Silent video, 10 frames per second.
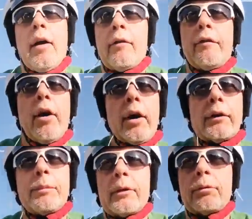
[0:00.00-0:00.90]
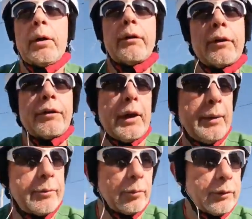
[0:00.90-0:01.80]
of violence, because one of the
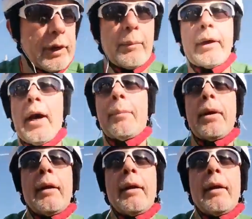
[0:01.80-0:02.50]
themes that was coming up